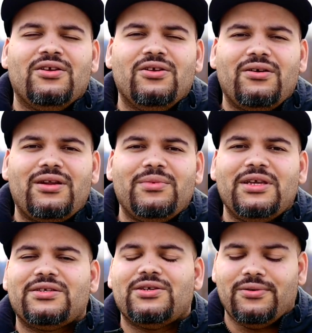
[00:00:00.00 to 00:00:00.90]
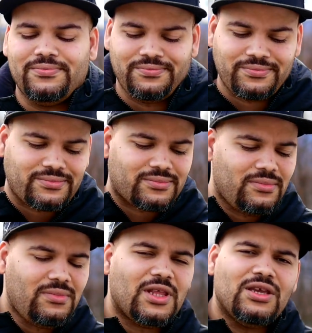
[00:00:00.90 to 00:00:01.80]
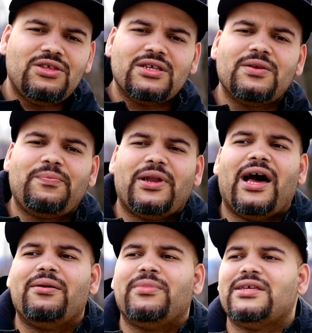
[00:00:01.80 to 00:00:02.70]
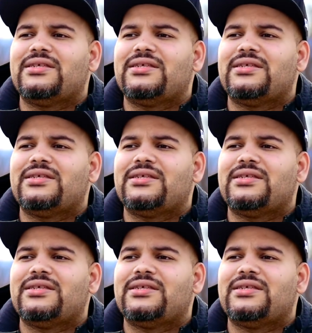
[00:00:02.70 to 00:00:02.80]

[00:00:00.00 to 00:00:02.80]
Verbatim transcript: You know what I mean? So just apply, man.